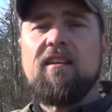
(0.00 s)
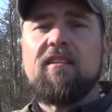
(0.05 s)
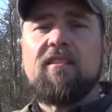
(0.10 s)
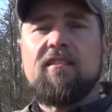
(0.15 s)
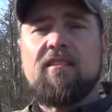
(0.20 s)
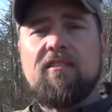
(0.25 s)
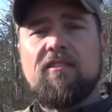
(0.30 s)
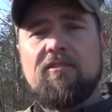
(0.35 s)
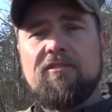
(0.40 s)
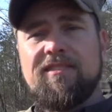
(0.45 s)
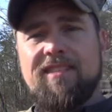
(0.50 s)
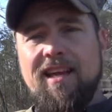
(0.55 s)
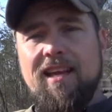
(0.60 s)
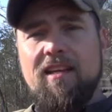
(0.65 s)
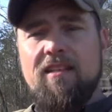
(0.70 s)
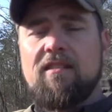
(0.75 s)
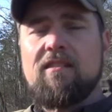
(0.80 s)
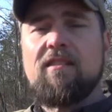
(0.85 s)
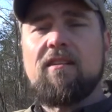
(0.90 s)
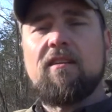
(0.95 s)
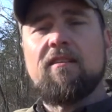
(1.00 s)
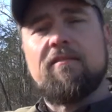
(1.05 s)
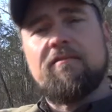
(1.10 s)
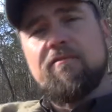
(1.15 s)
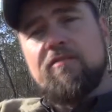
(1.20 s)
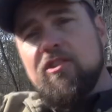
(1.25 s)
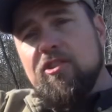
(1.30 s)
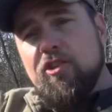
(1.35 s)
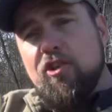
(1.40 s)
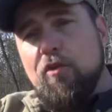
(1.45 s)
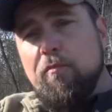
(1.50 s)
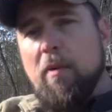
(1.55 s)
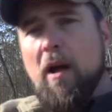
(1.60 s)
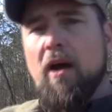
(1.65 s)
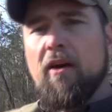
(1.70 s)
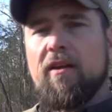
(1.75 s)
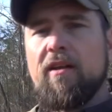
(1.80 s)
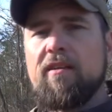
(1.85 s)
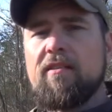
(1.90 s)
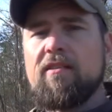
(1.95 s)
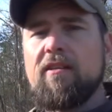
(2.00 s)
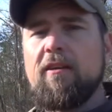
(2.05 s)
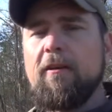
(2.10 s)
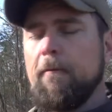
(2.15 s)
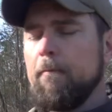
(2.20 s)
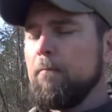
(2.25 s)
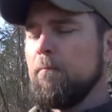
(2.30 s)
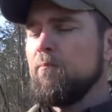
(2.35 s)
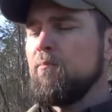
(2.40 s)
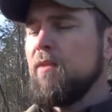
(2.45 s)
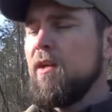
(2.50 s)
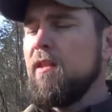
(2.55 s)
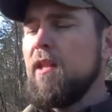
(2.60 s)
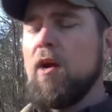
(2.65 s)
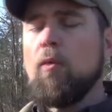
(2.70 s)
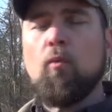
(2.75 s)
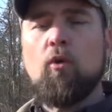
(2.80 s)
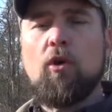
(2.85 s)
it's a little dense, it can scoop out easy, and that